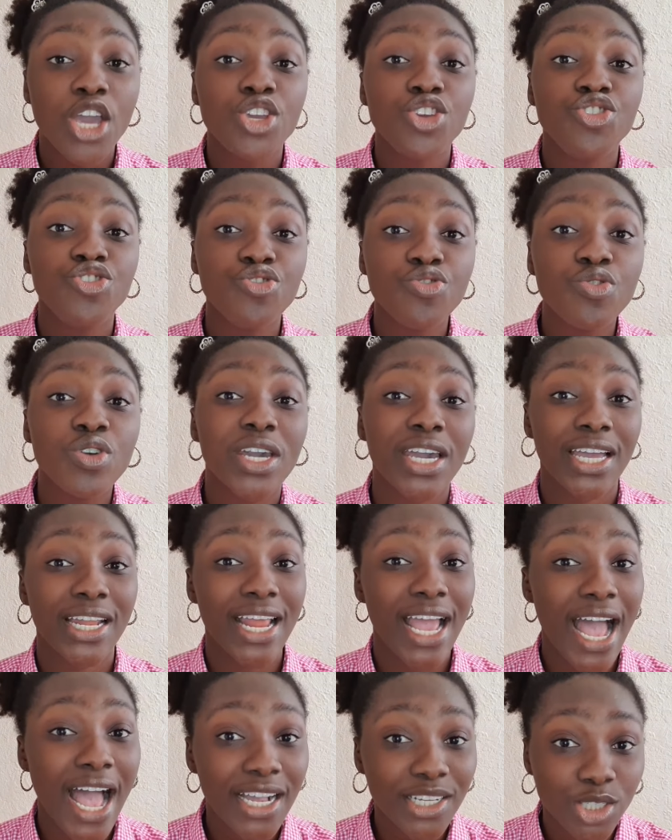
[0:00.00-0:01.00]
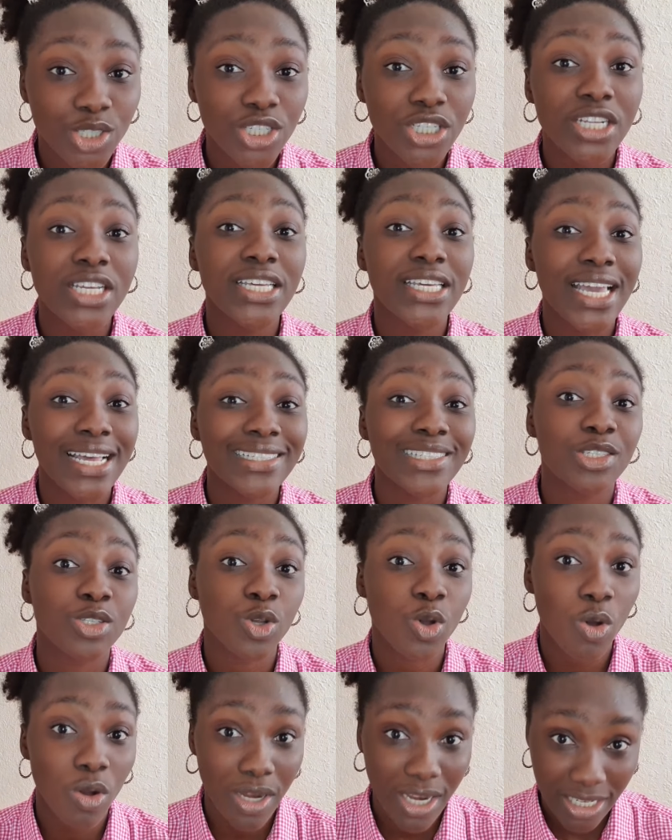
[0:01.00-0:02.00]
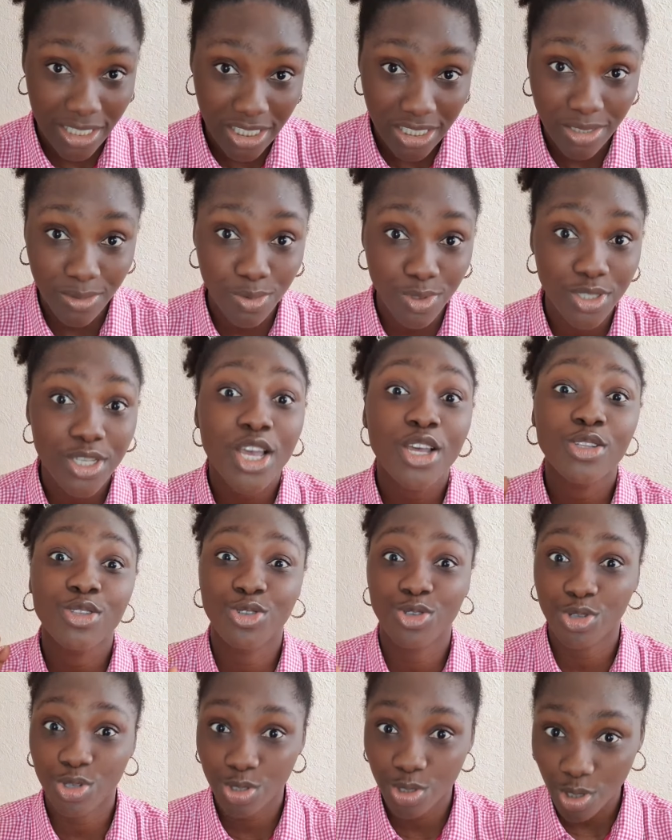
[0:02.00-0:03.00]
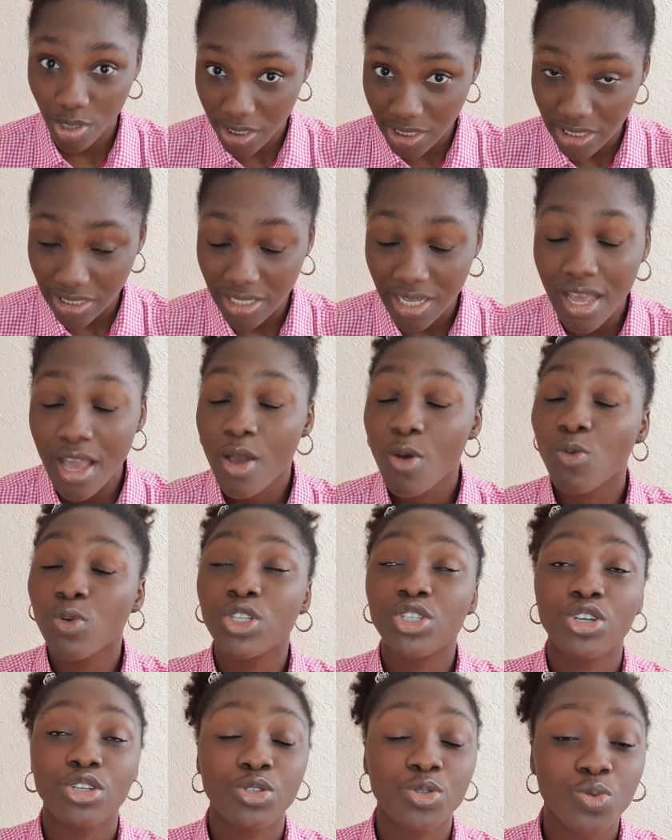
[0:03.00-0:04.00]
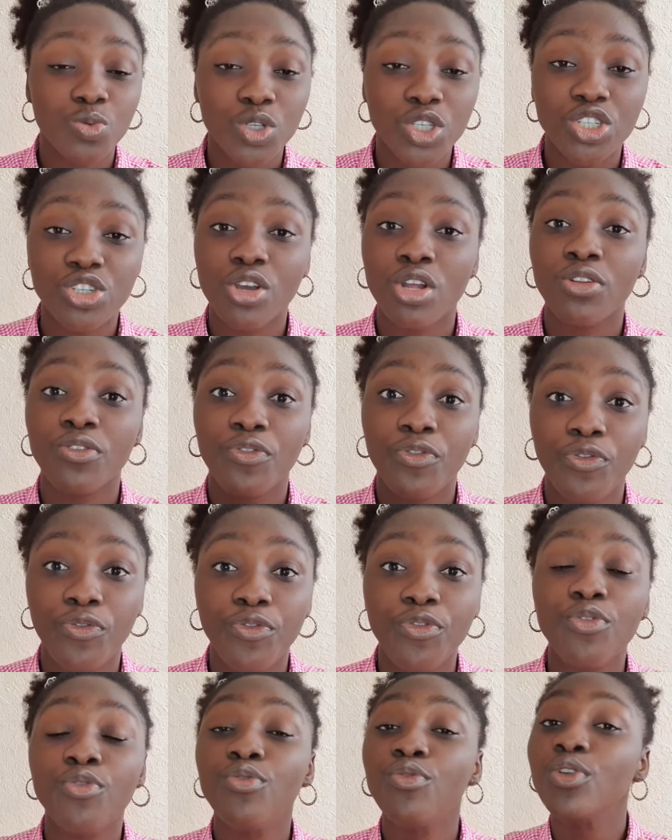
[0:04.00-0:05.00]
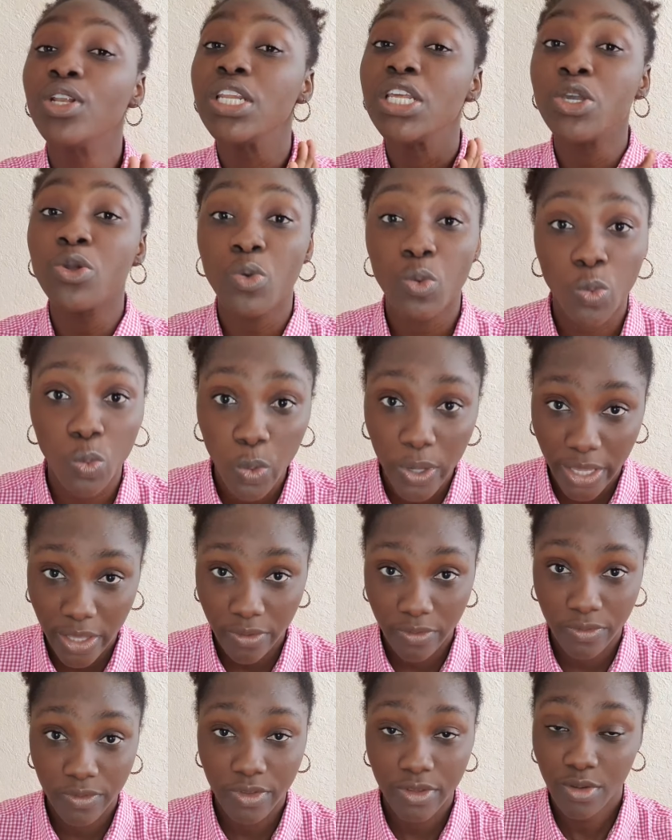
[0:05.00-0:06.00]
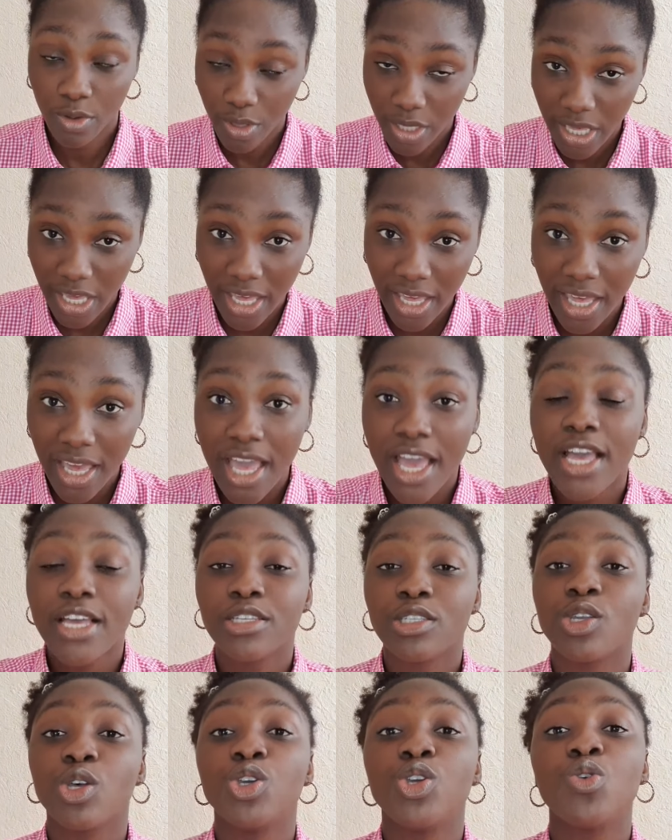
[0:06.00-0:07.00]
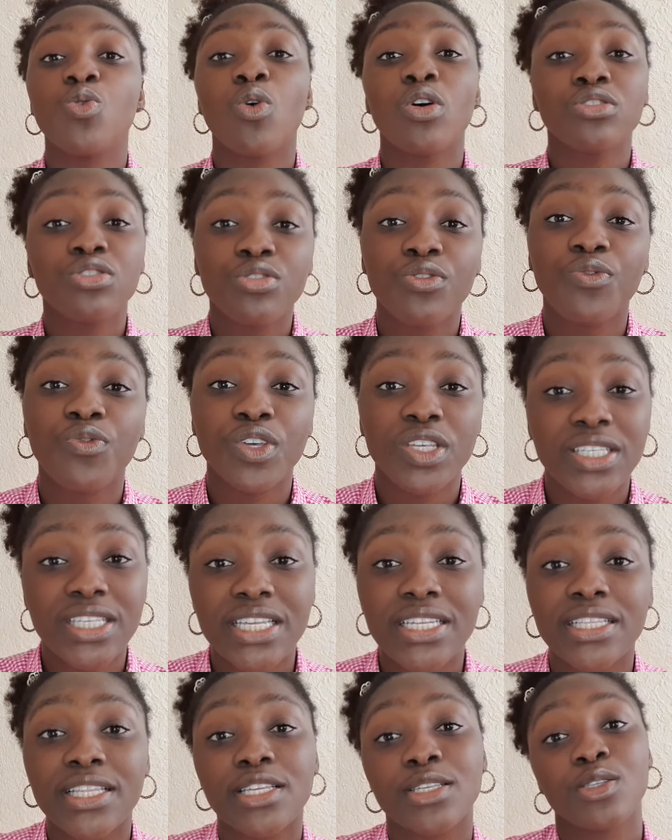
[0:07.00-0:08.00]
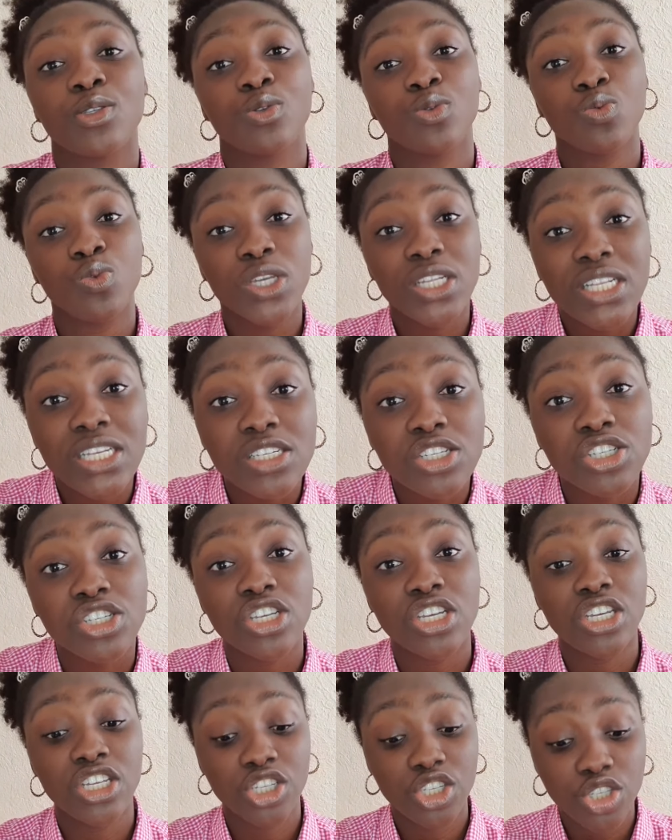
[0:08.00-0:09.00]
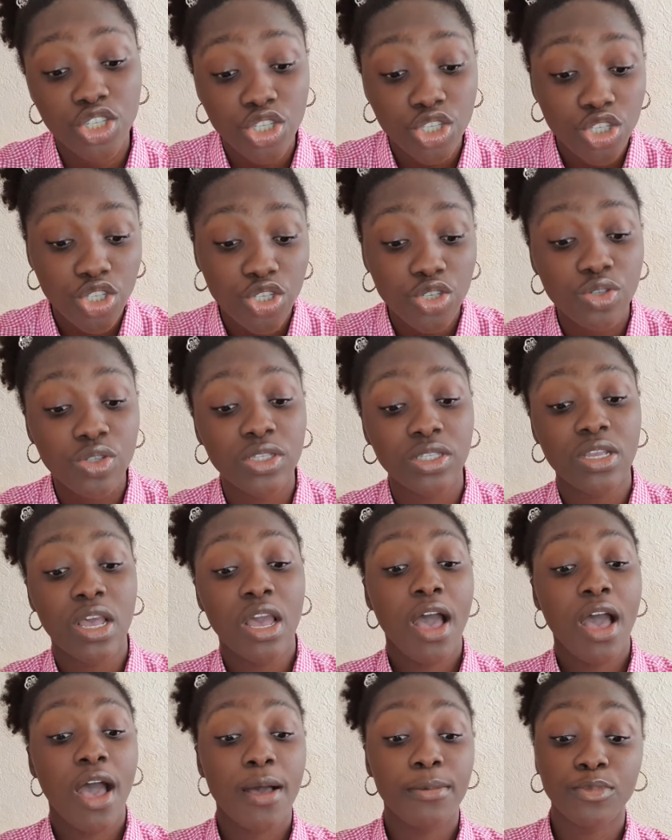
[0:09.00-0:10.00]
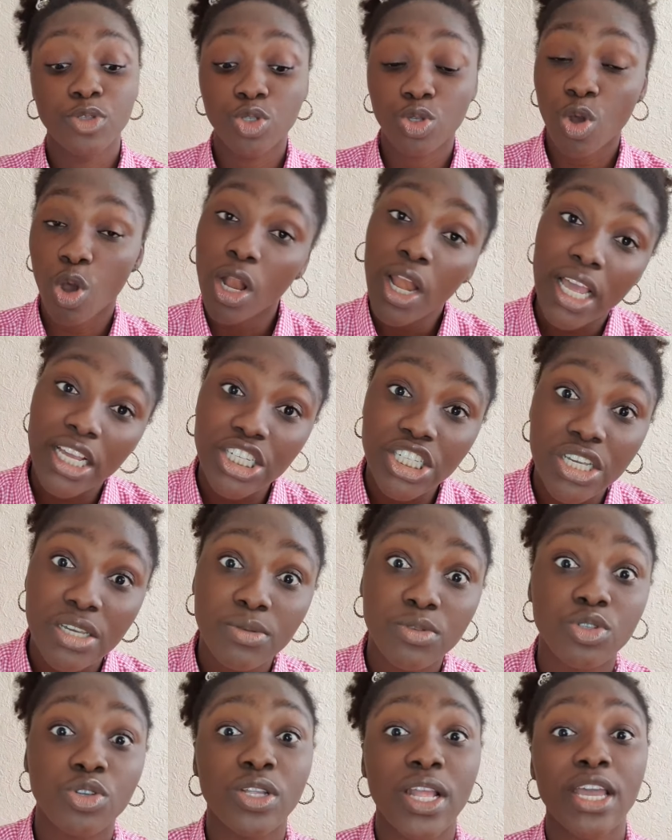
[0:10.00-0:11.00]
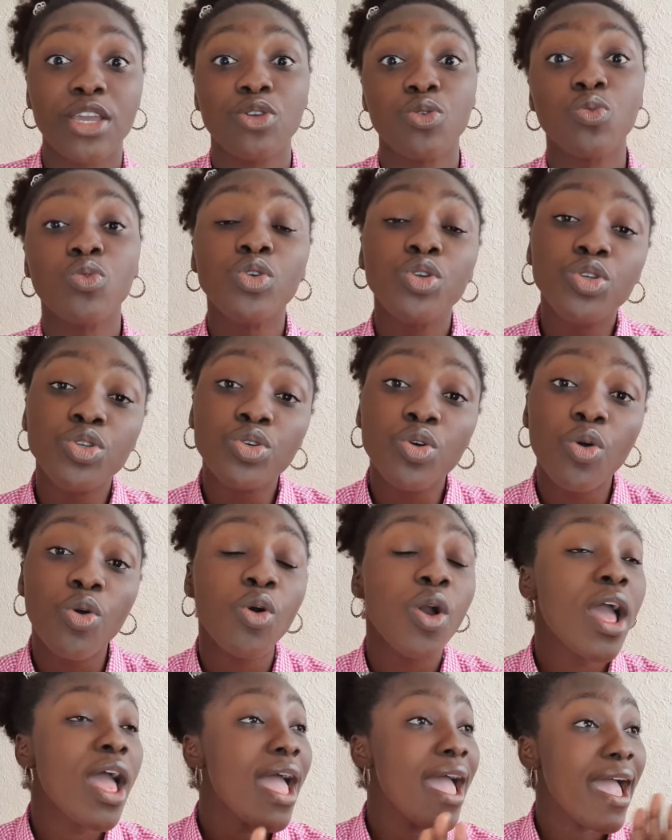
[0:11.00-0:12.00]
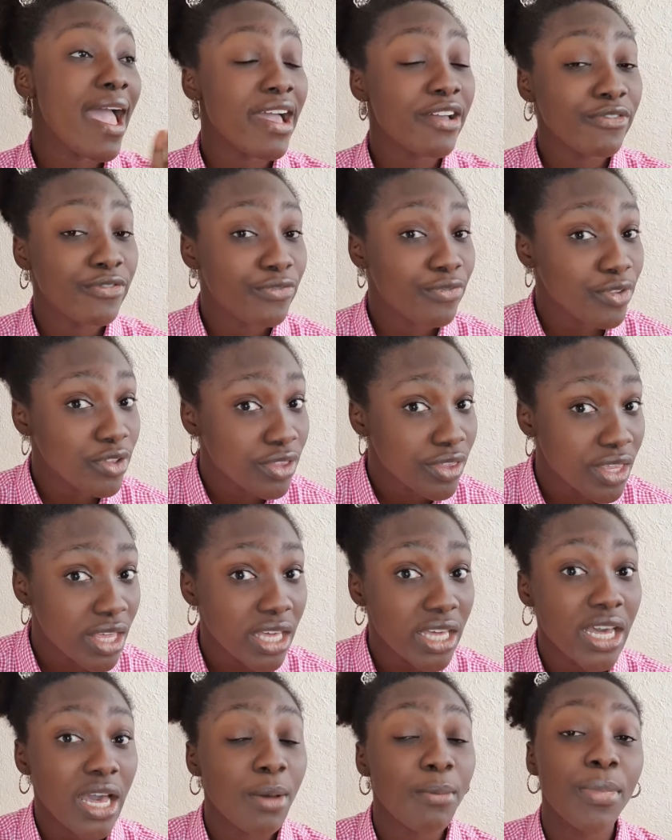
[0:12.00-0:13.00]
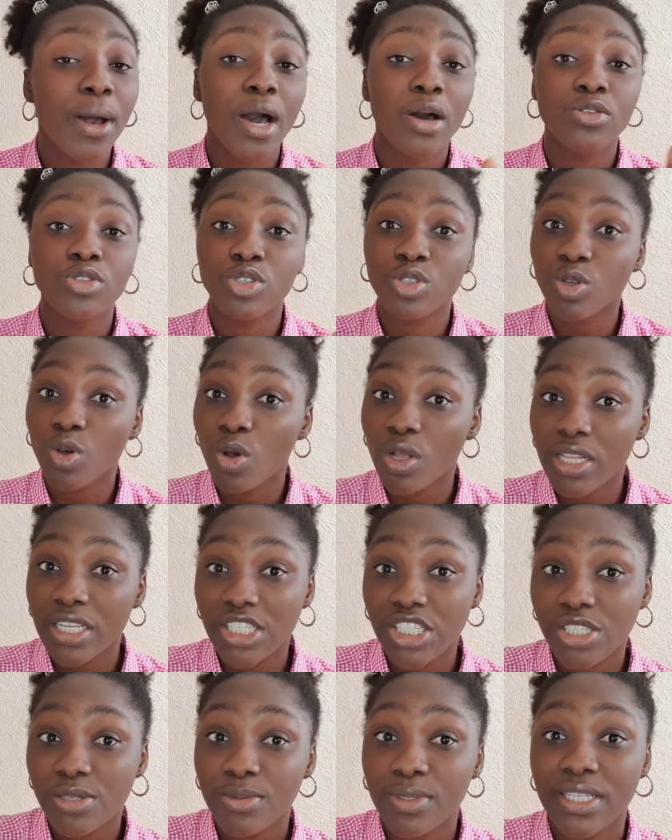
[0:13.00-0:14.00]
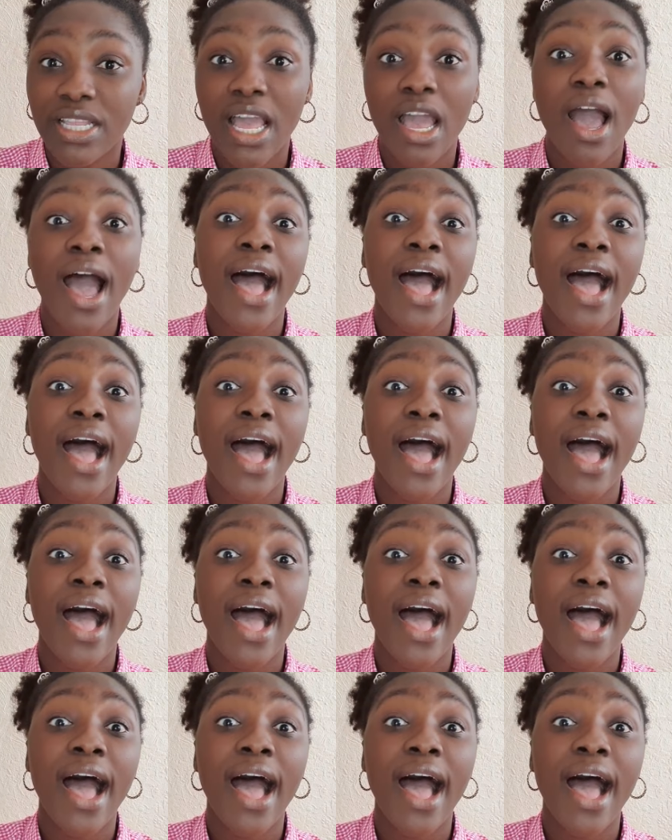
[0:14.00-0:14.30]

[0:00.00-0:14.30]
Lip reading: you can actually get scholarships to study with your tuition fully waived. Okay, so you want to visit the Swedish Institute scholarship so that you will know everything about scholarships there.